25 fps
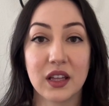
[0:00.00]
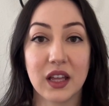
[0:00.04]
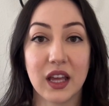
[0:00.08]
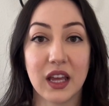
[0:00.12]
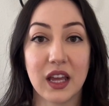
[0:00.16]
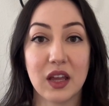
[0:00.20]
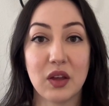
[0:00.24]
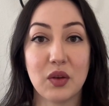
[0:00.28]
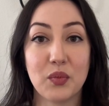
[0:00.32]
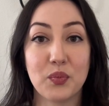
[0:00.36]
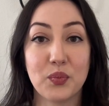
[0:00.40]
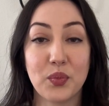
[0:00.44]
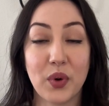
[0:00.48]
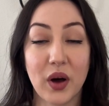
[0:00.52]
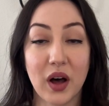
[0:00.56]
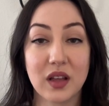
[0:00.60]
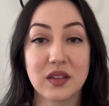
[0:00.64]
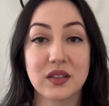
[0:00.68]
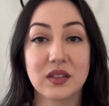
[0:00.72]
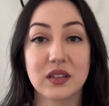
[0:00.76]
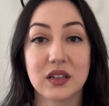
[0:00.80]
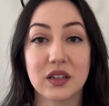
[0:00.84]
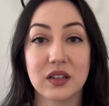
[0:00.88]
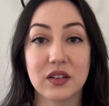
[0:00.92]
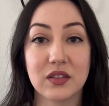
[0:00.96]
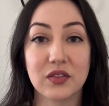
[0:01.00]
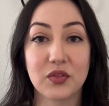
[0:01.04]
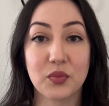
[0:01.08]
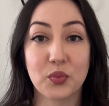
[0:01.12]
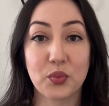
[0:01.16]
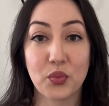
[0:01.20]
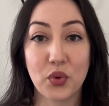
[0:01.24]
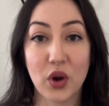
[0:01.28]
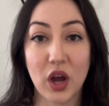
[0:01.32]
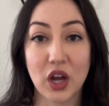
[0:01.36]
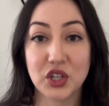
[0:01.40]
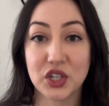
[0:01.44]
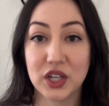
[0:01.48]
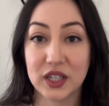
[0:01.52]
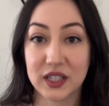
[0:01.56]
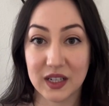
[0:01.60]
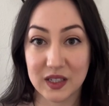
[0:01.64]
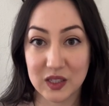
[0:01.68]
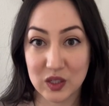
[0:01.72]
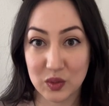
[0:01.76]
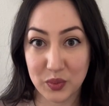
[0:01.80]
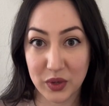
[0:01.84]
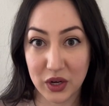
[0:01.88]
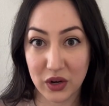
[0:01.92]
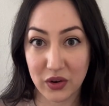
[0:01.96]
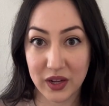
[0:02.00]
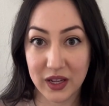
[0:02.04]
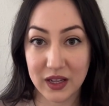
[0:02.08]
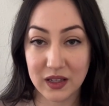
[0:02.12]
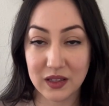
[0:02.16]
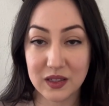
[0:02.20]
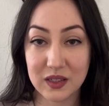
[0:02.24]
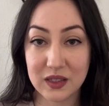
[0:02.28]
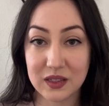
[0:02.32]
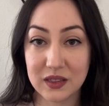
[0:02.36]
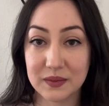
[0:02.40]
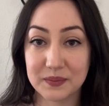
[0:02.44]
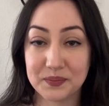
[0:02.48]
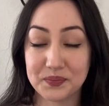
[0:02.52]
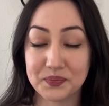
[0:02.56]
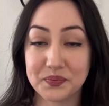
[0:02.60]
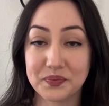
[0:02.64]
a positive project experience.